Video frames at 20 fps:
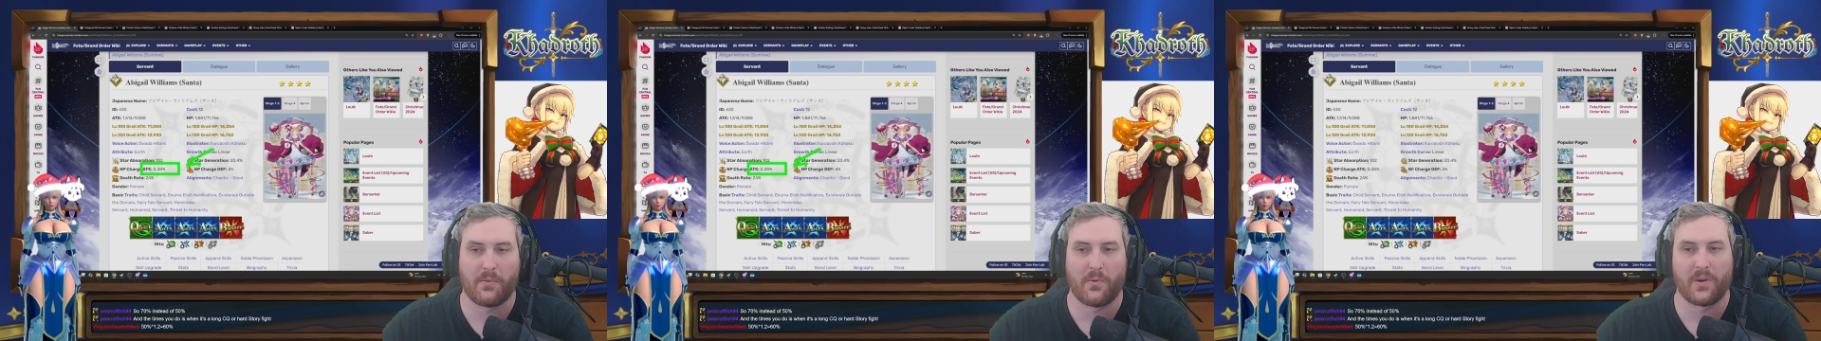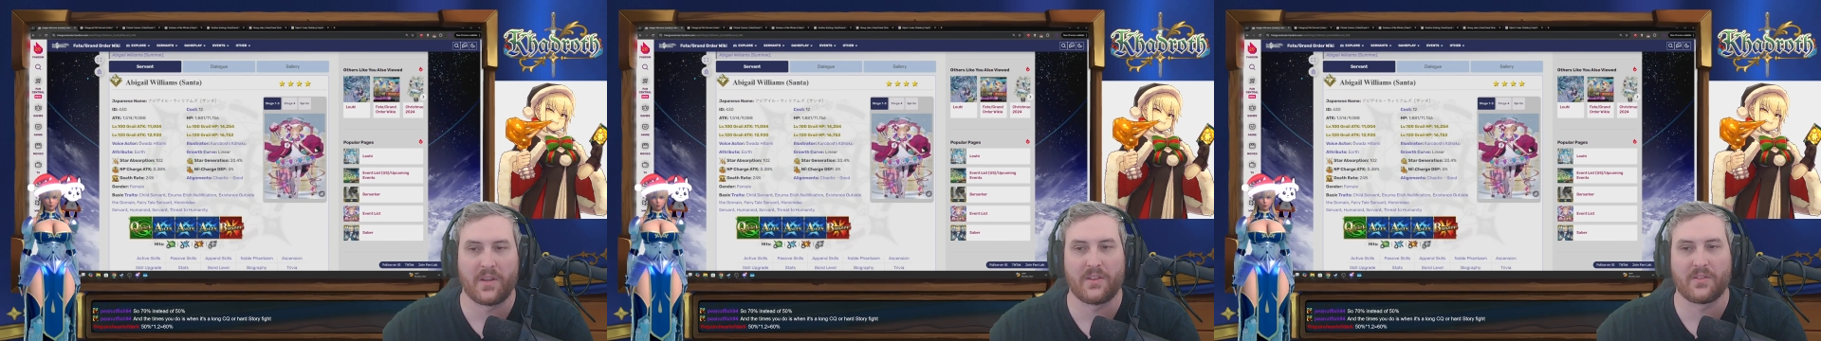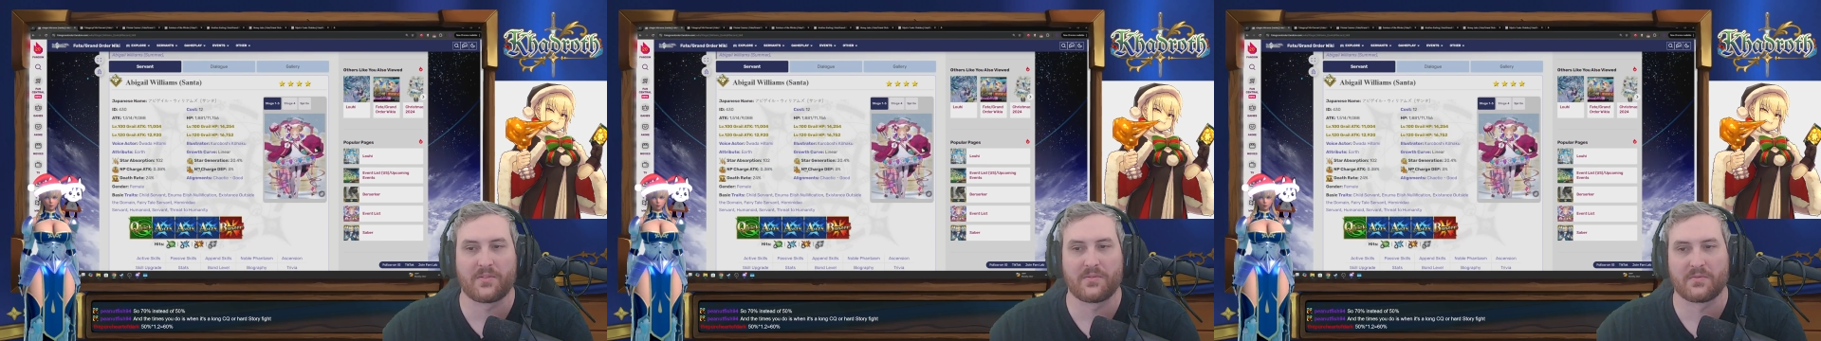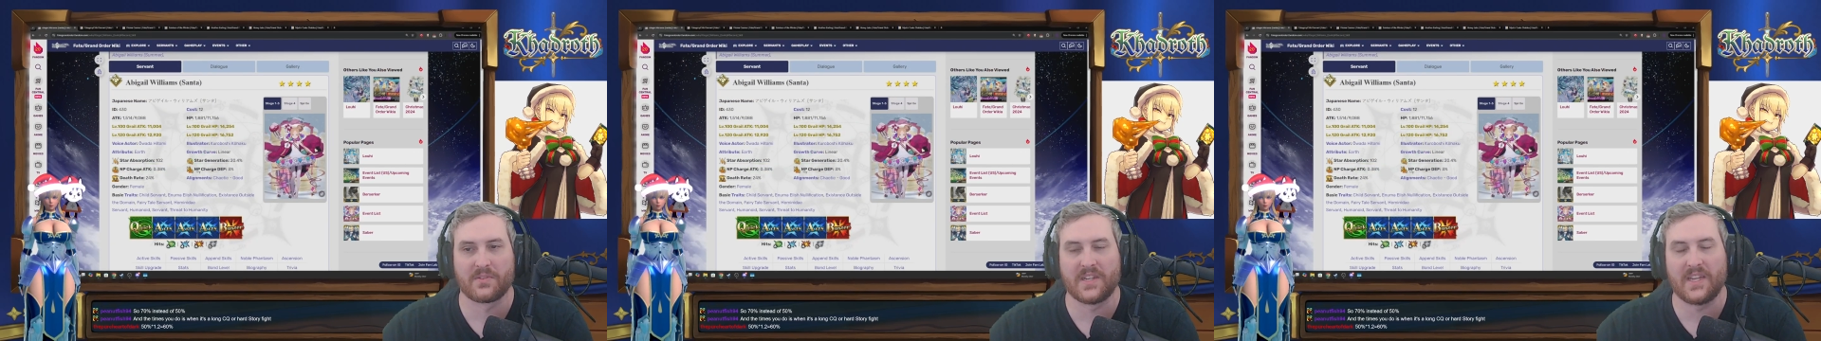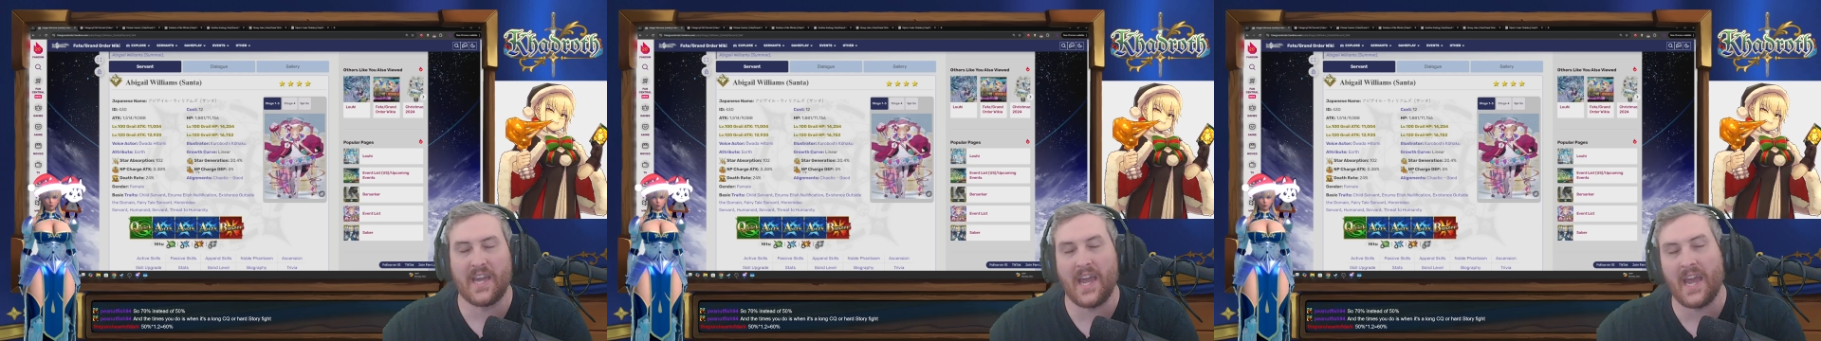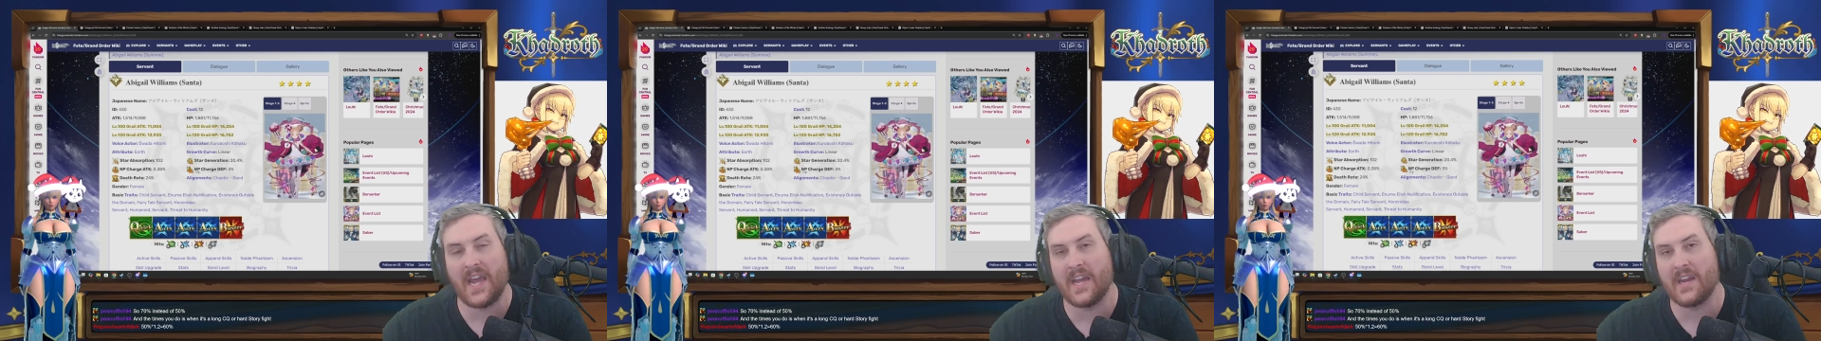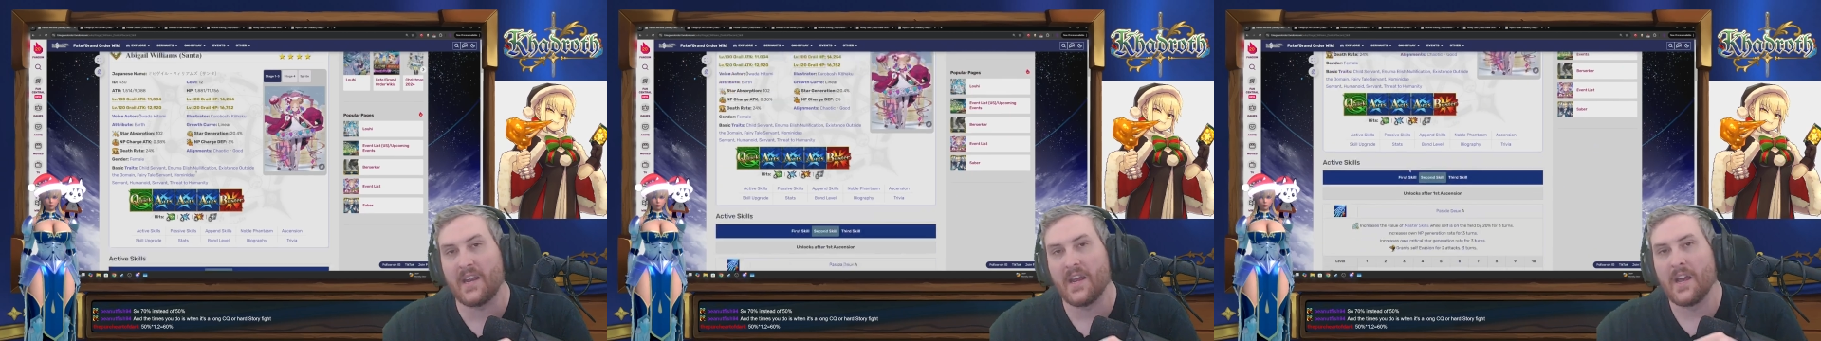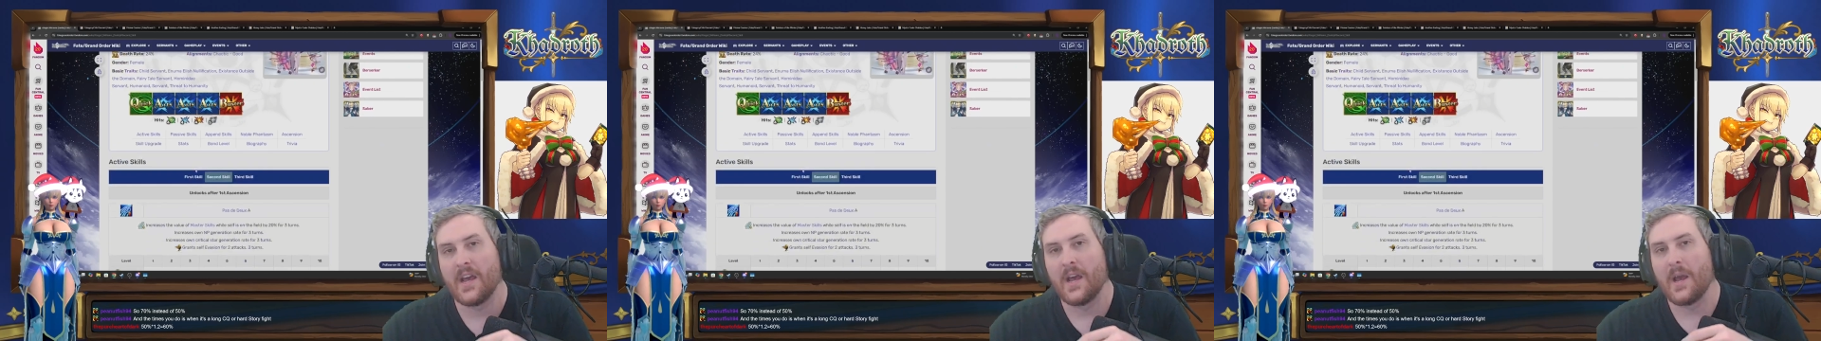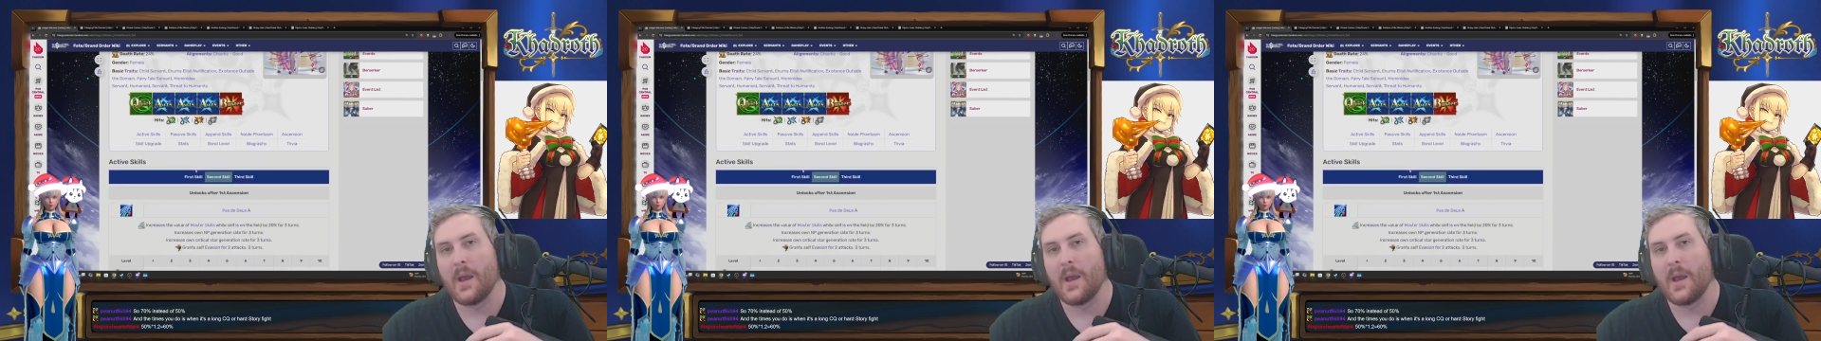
0.38,